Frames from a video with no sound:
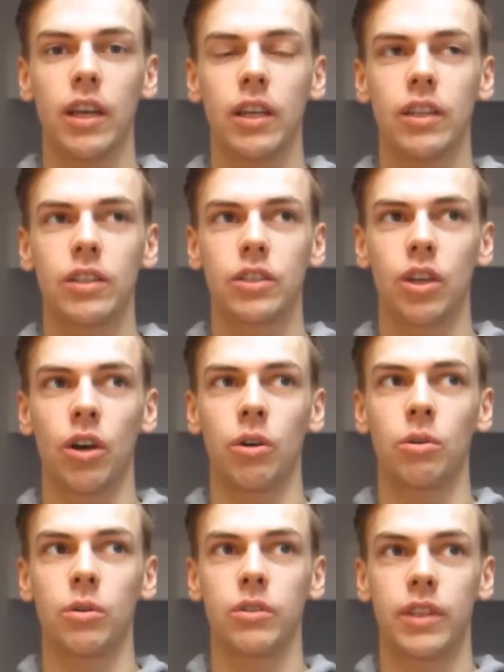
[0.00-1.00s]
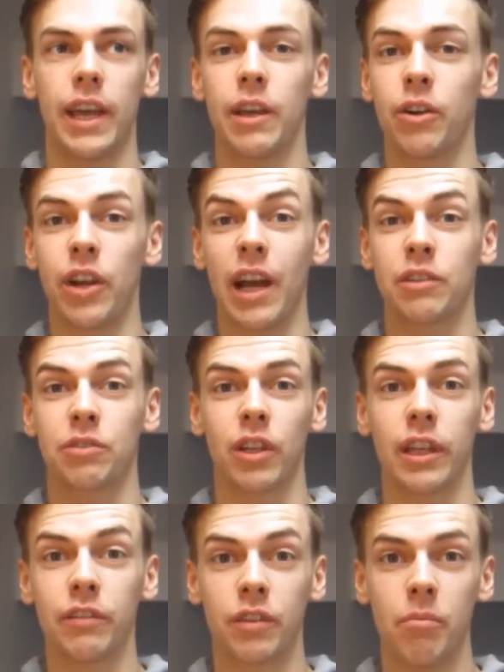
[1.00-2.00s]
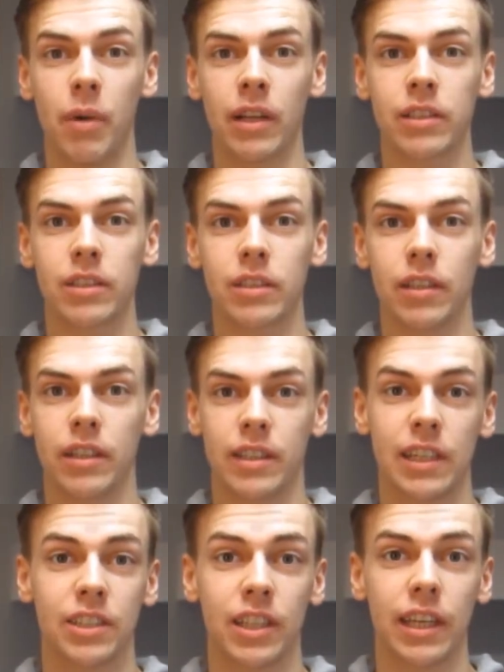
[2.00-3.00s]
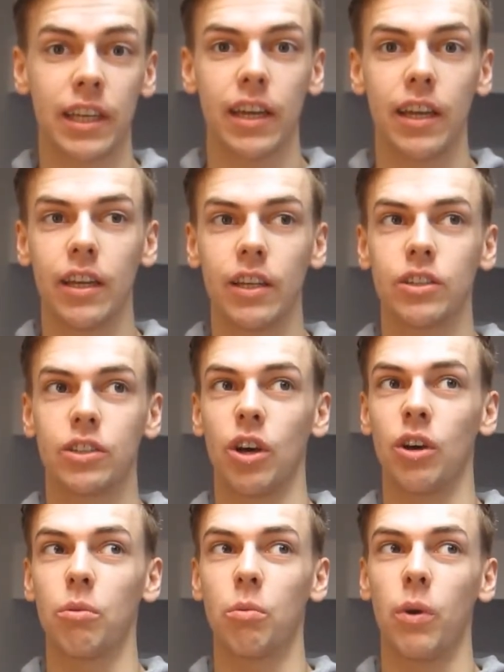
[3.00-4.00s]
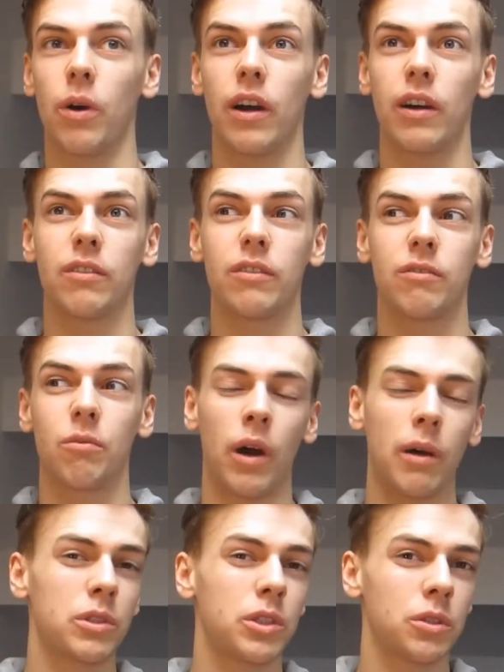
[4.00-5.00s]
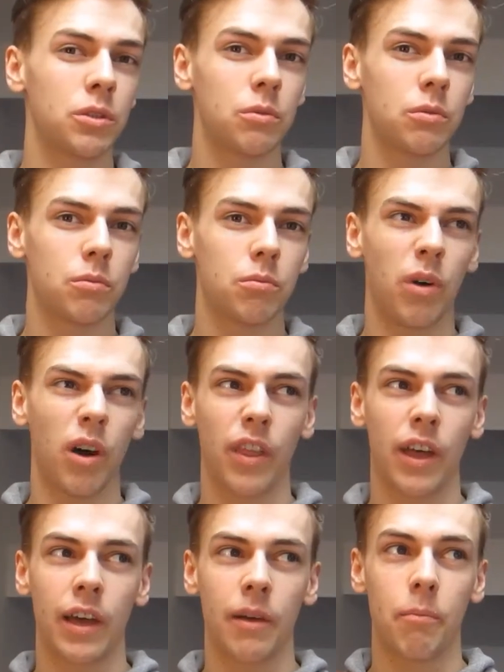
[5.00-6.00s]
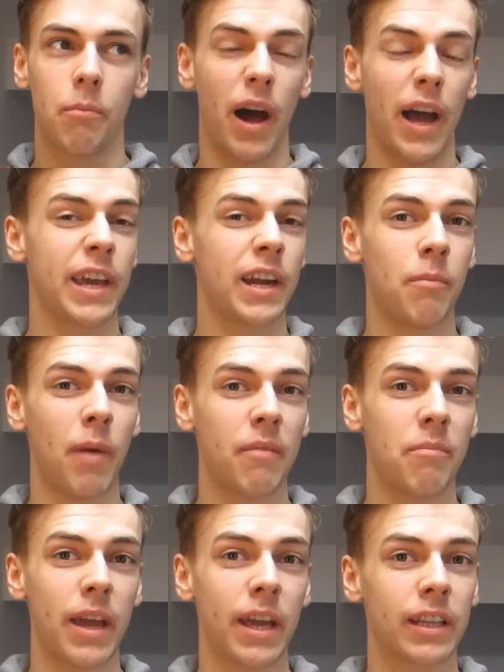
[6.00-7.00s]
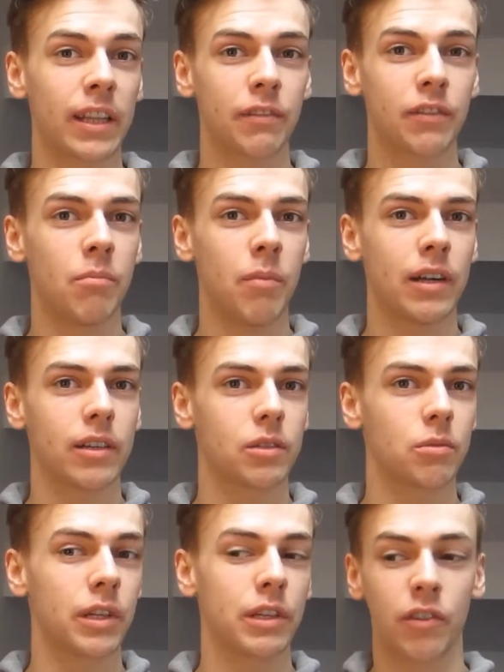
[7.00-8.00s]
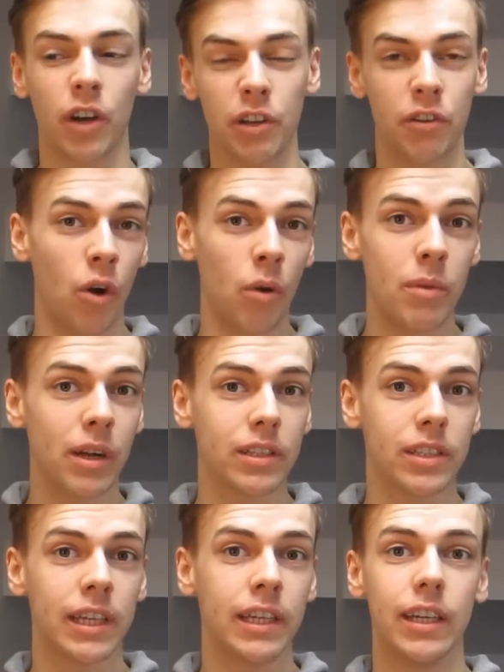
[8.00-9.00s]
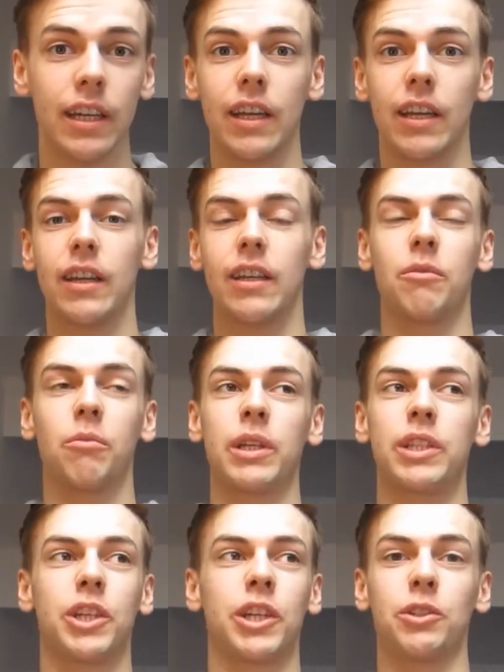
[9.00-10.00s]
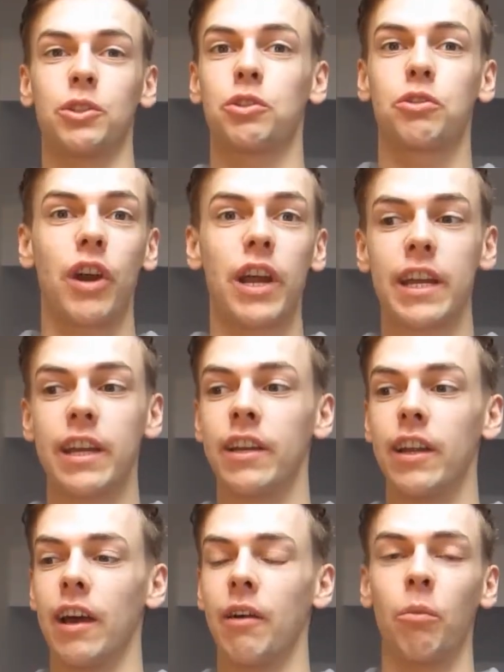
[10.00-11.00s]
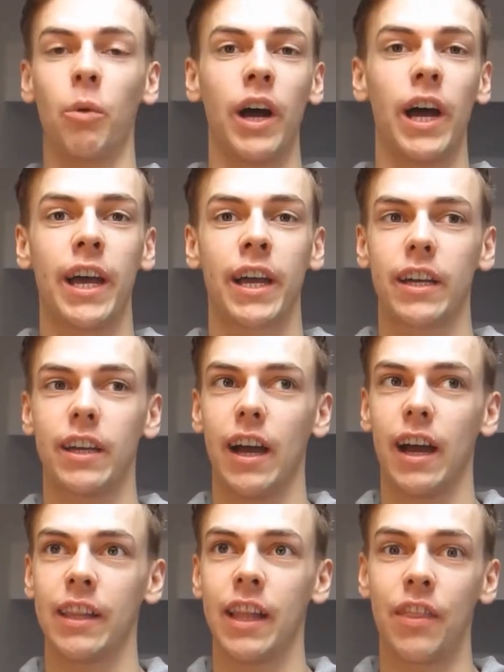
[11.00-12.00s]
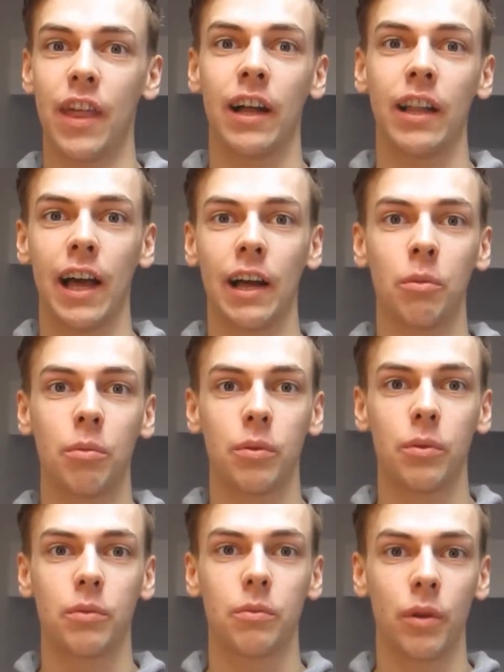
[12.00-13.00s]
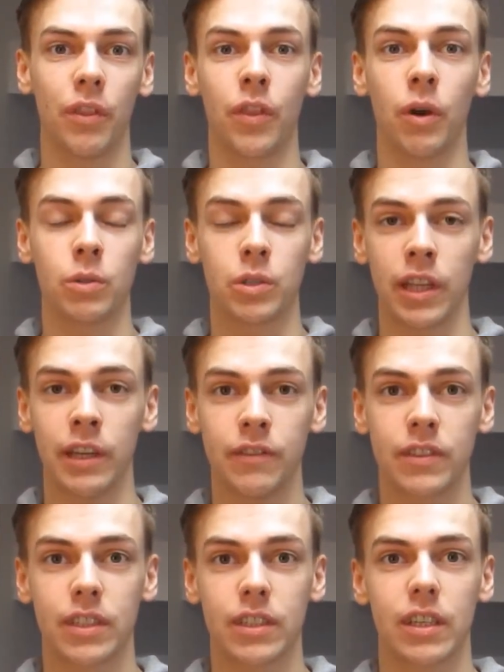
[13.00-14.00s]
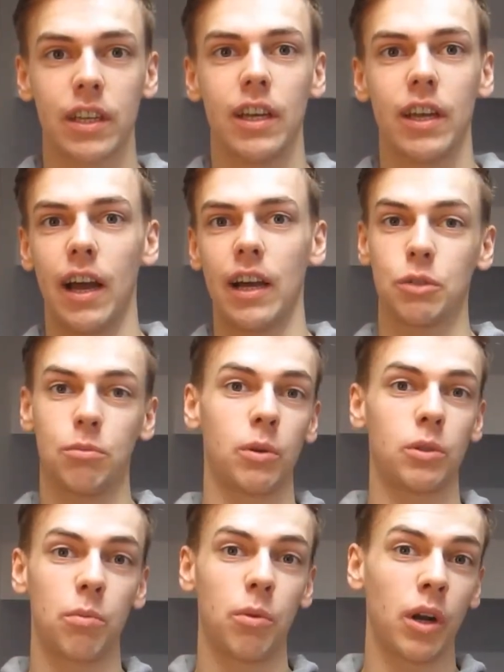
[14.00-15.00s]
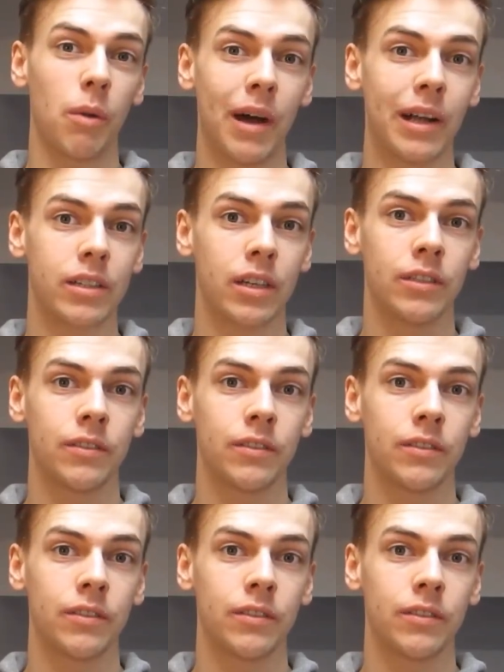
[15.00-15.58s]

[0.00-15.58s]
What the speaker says: So they're your natural lifting belt essentially. So why would you bother buying a man-made lifting belt when you've got your own built in, which you can just train and work, and then that'll help with those lifts as opposed to putting a belt on.